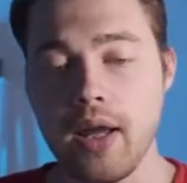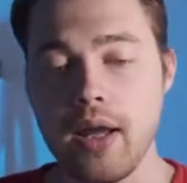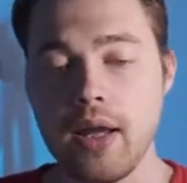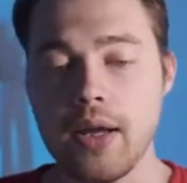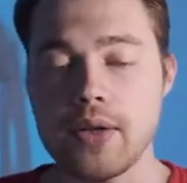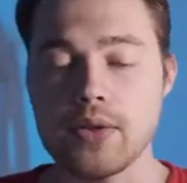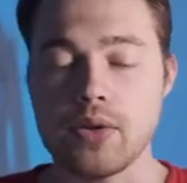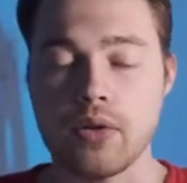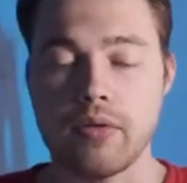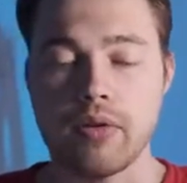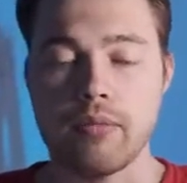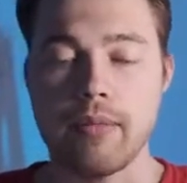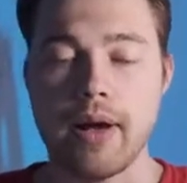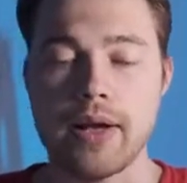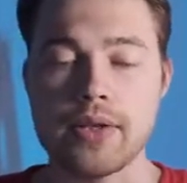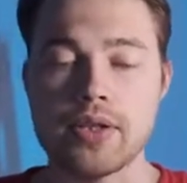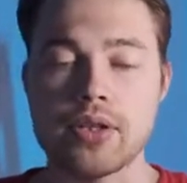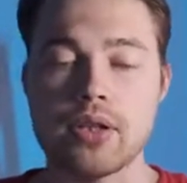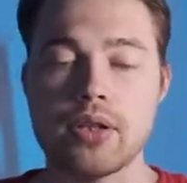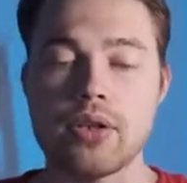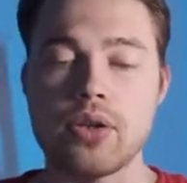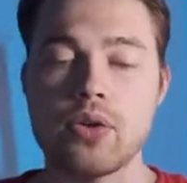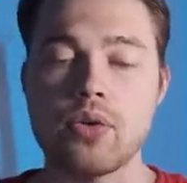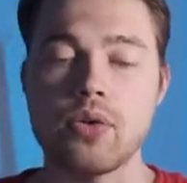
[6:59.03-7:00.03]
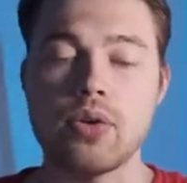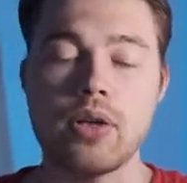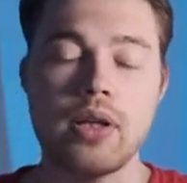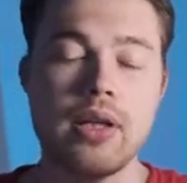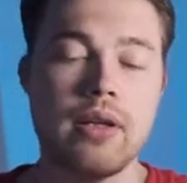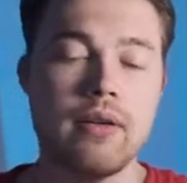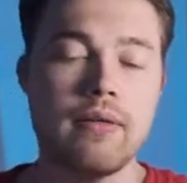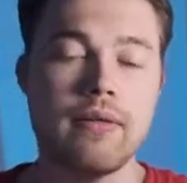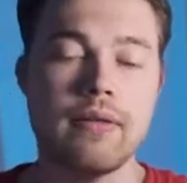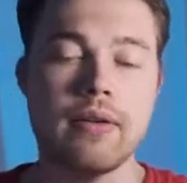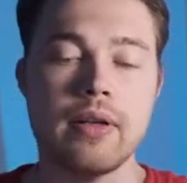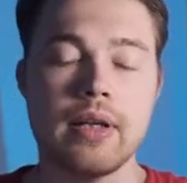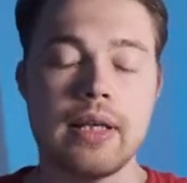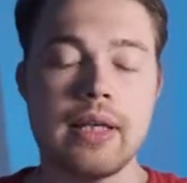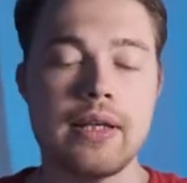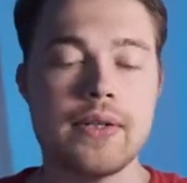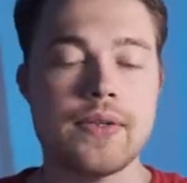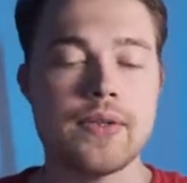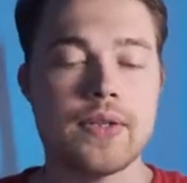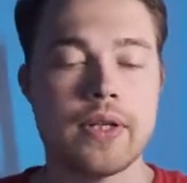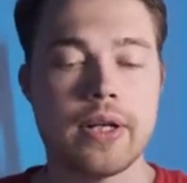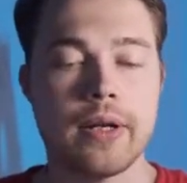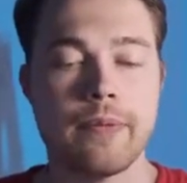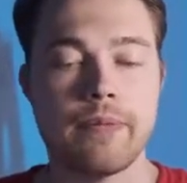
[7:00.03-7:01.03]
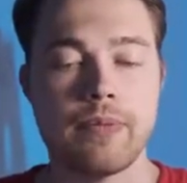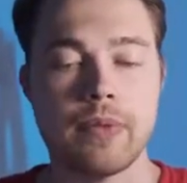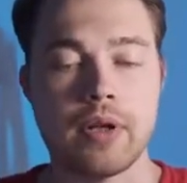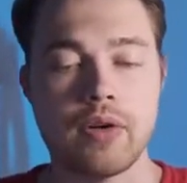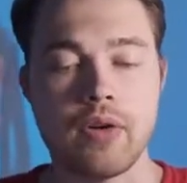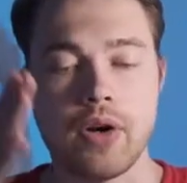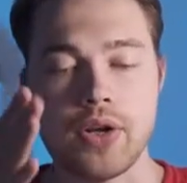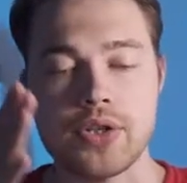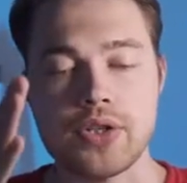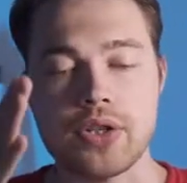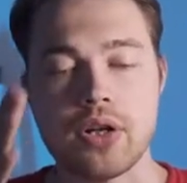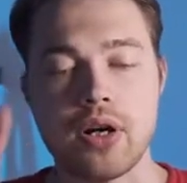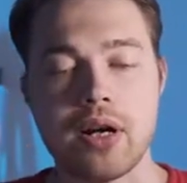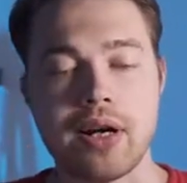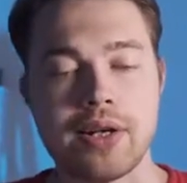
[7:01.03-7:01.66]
So if I'm asking you, is a race car